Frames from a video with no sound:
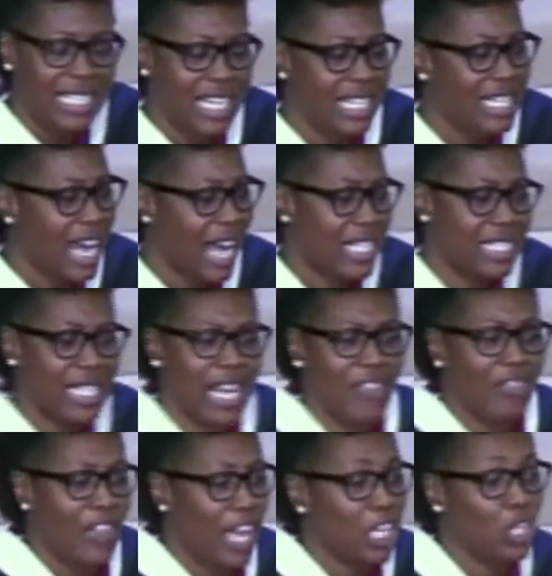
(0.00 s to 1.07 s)
to not say
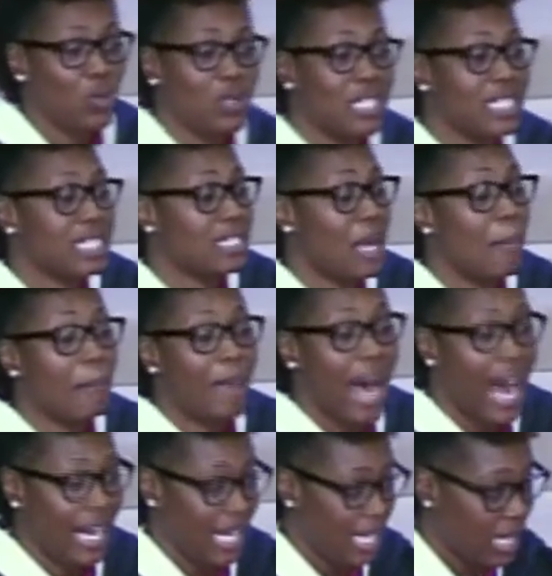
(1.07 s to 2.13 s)
thank you to
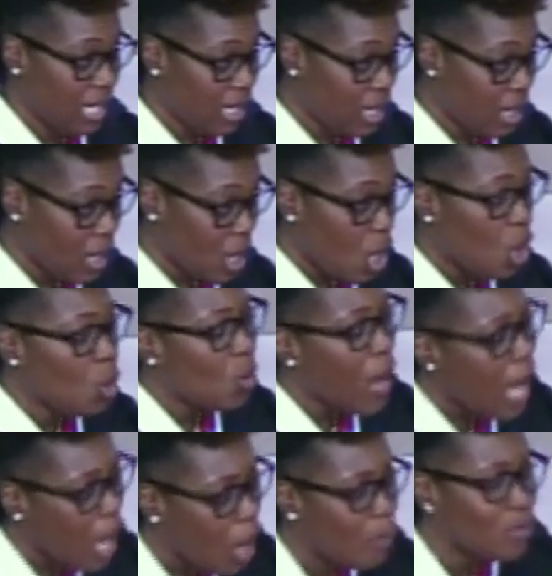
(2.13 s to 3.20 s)
somebody who
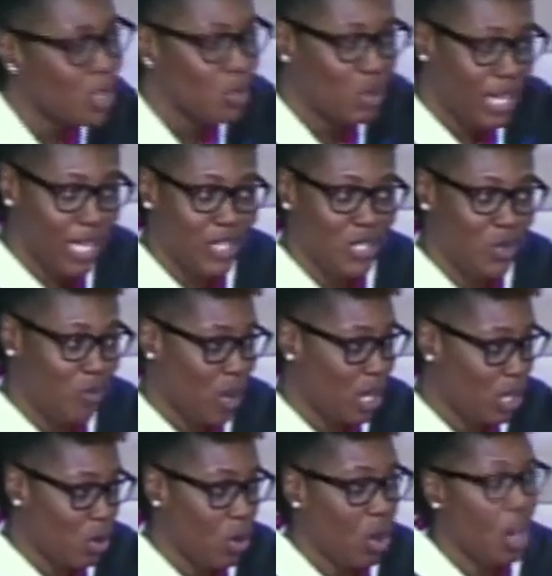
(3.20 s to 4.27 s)
helped you get to where
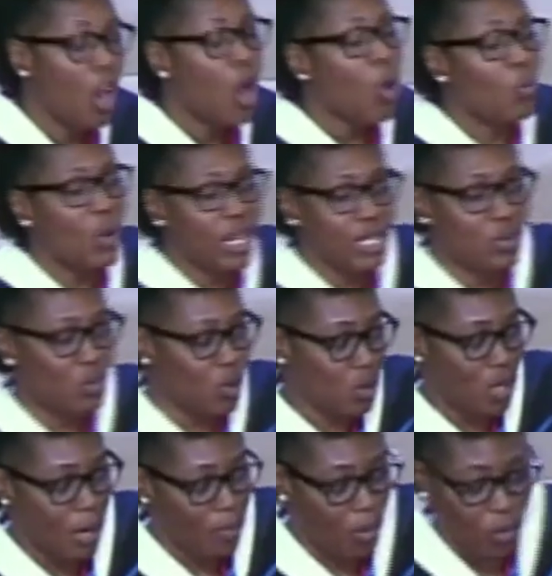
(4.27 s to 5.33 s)
you are. What is
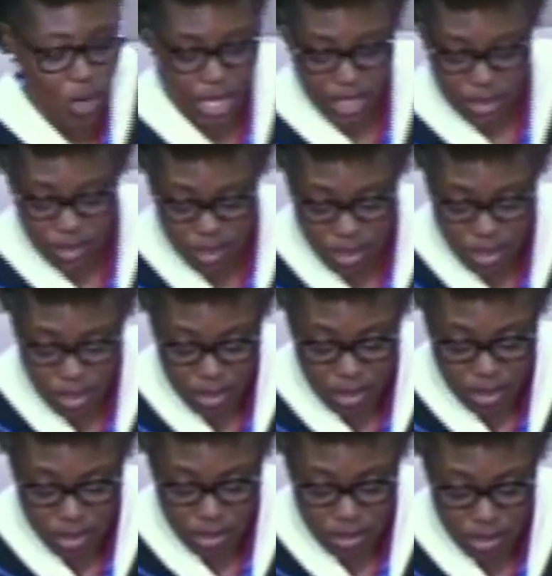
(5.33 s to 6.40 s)
rule number 1?
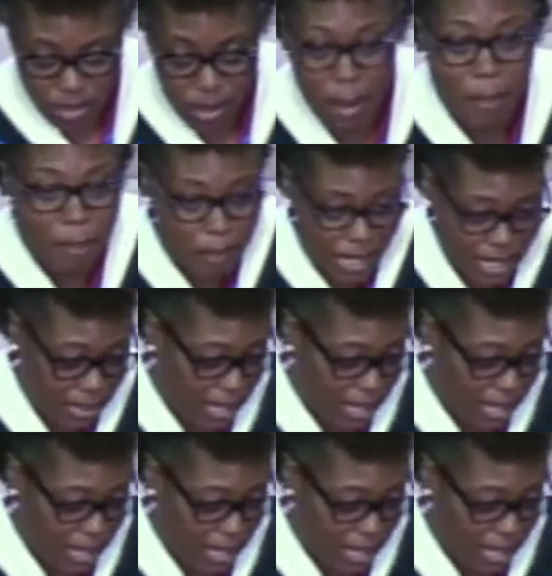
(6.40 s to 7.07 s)
Be